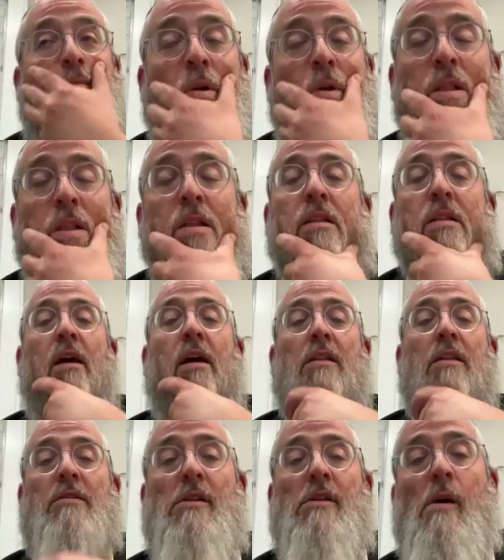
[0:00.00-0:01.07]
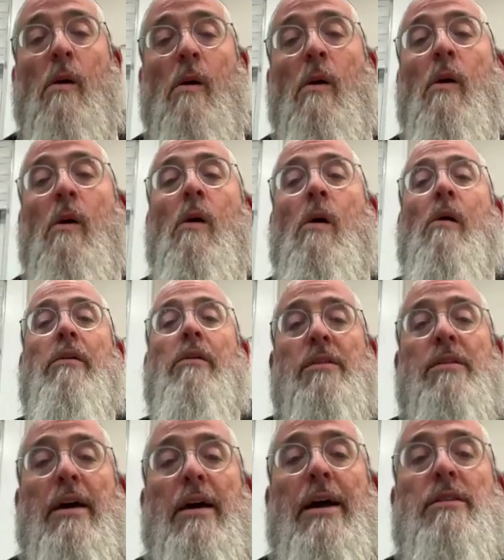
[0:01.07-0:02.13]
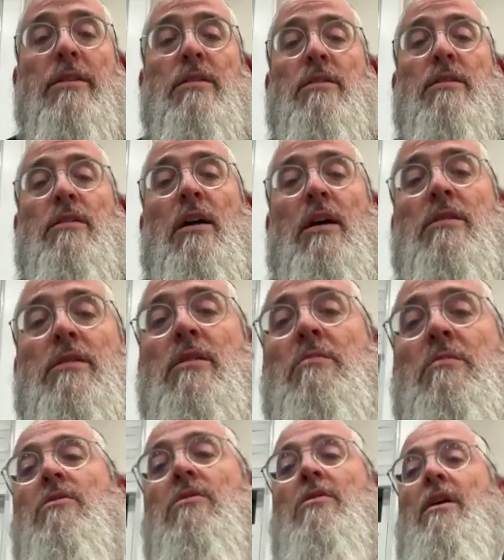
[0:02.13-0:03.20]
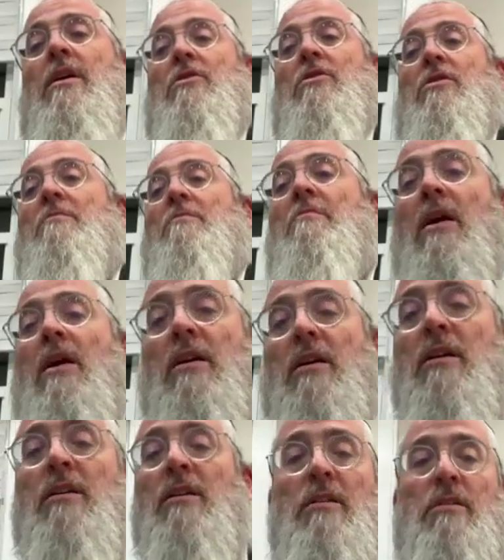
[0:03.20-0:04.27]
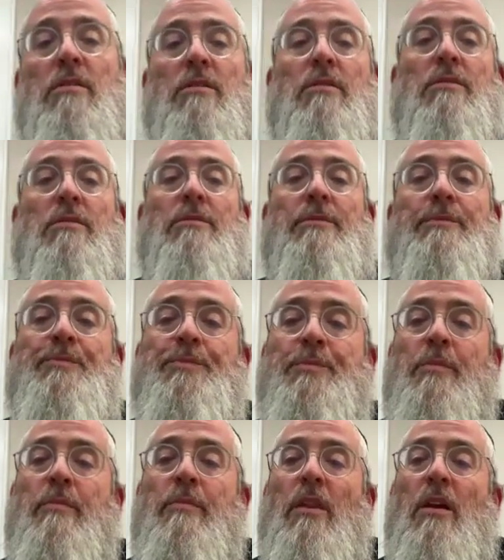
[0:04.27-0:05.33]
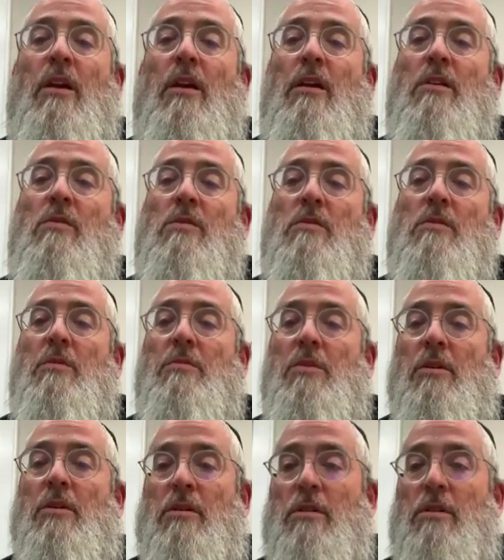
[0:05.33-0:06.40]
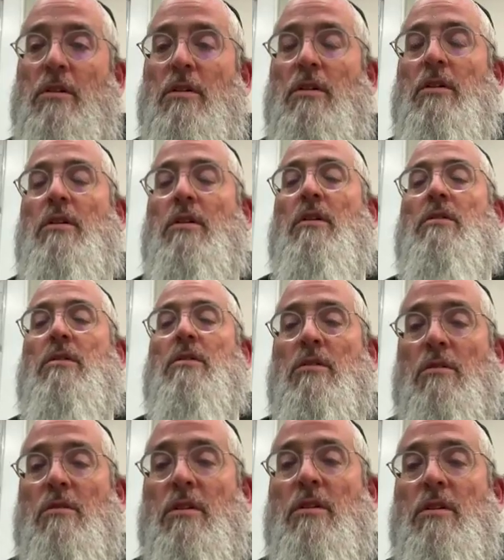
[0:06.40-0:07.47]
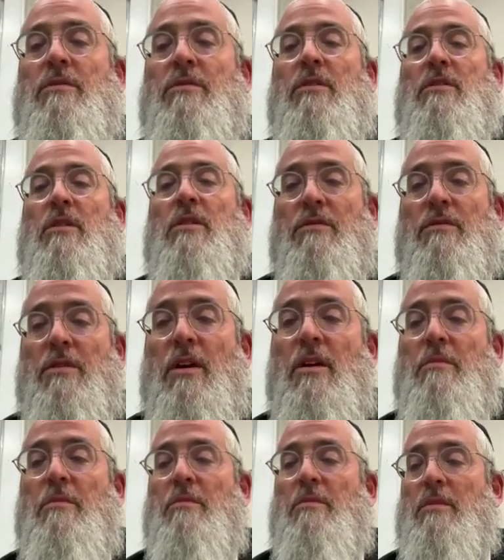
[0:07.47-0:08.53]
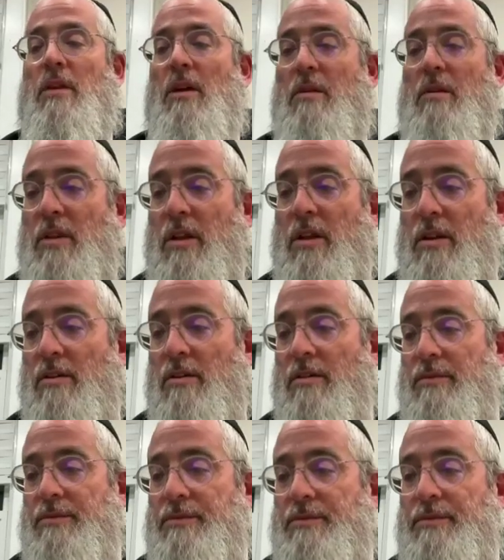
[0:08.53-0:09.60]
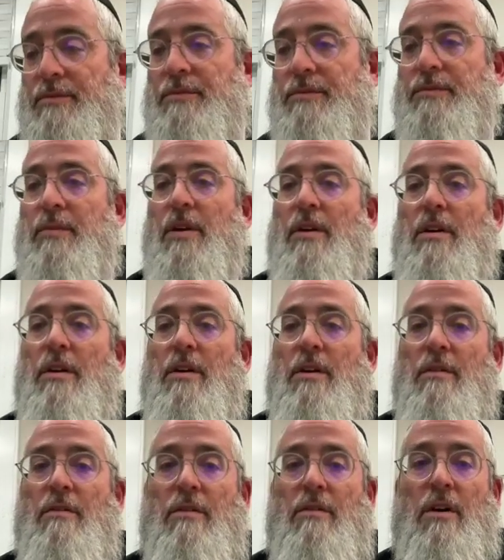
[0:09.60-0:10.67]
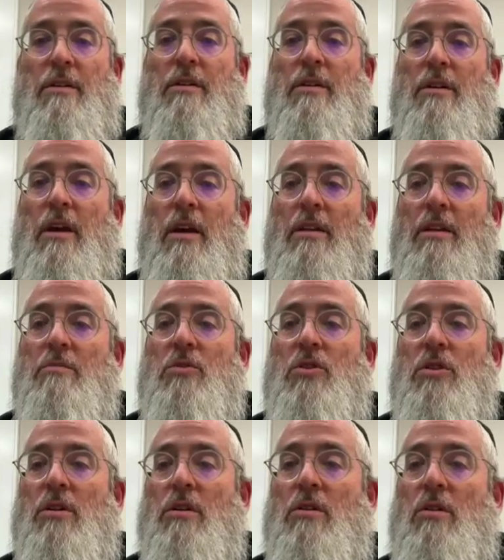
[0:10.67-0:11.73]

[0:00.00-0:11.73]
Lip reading: printed together, and that's not simple because you're actually making it into a usable book. So it's only if the stuff came later. Fine. Let's